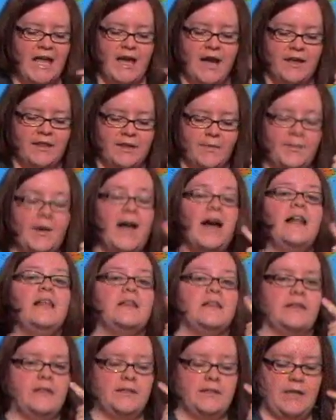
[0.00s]
and the
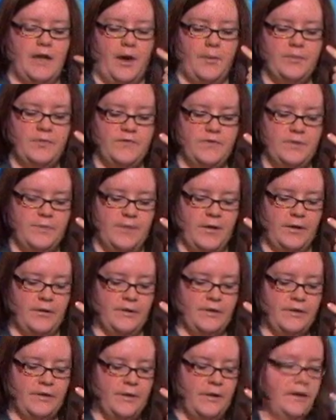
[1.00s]
palate, the top of the
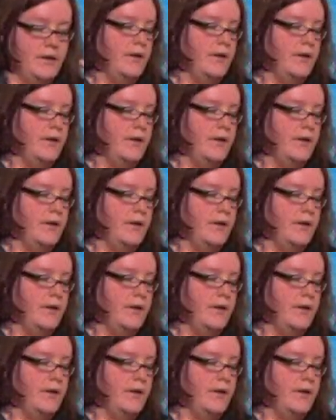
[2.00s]
mouth.